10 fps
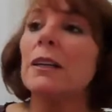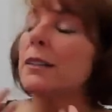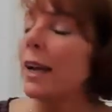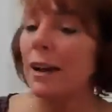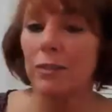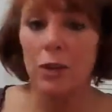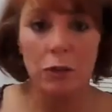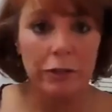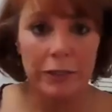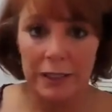to have no
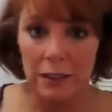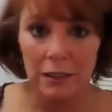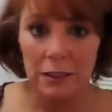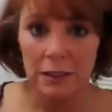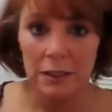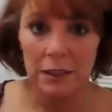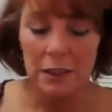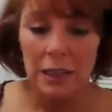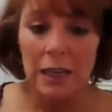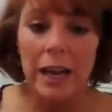fear.
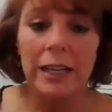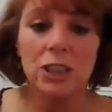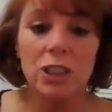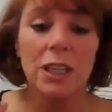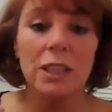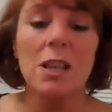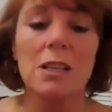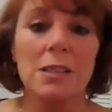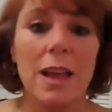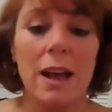And she tells
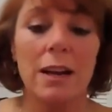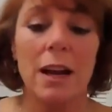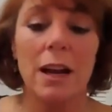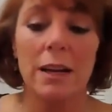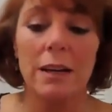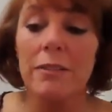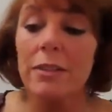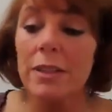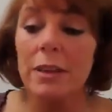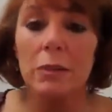us that
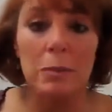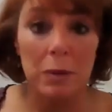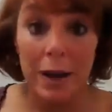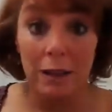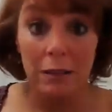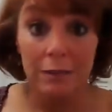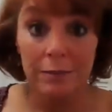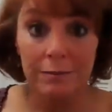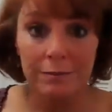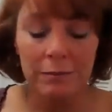everything will be well.
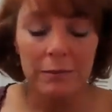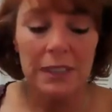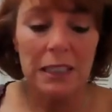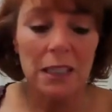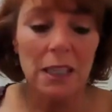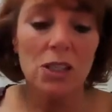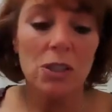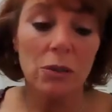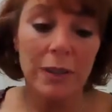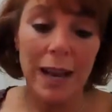
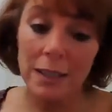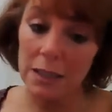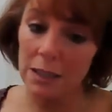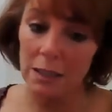So that's